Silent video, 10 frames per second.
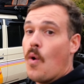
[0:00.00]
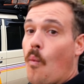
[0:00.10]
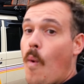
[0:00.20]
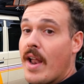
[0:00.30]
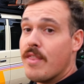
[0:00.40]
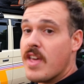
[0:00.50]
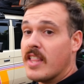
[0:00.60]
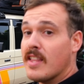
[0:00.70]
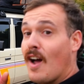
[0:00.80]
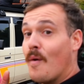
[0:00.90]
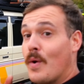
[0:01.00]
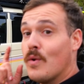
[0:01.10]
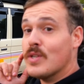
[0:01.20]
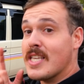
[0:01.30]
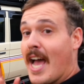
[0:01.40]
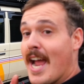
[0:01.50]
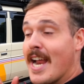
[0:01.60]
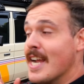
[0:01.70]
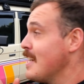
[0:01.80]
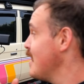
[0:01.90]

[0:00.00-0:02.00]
One thing that I will say